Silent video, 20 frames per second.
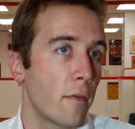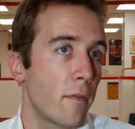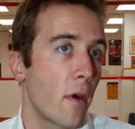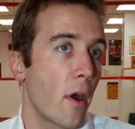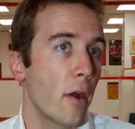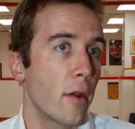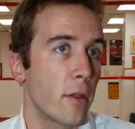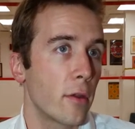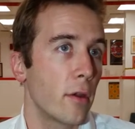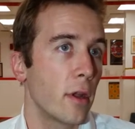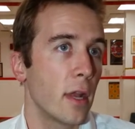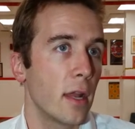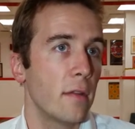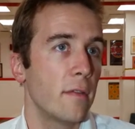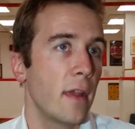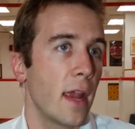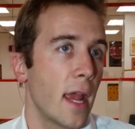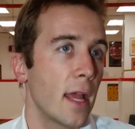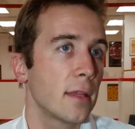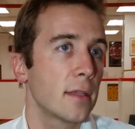farther in
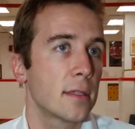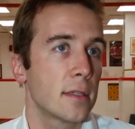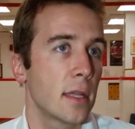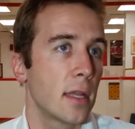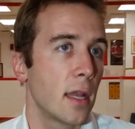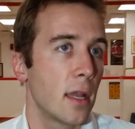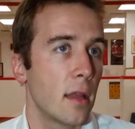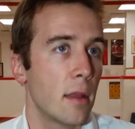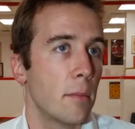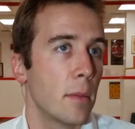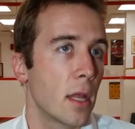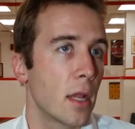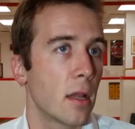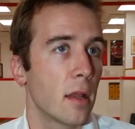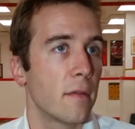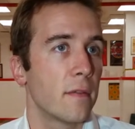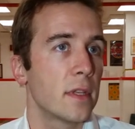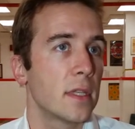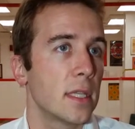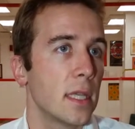advance than in the
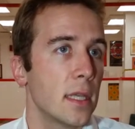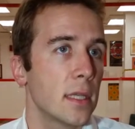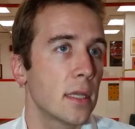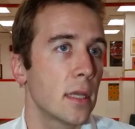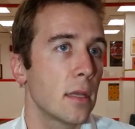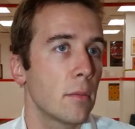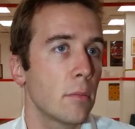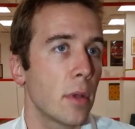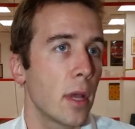middle of the season.